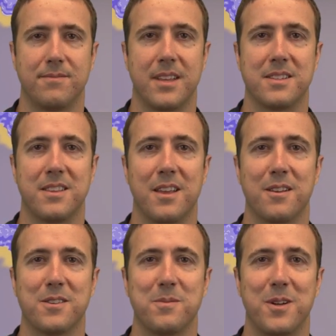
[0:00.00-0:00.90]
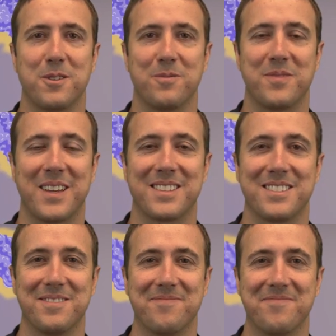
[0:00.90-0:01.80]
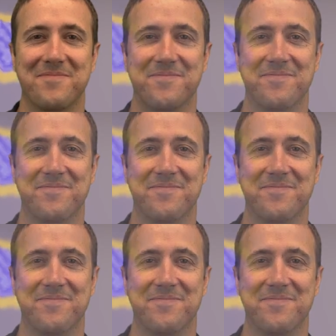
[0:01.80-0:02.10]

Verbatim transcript: That's the end of this module. Thanks. Hmm.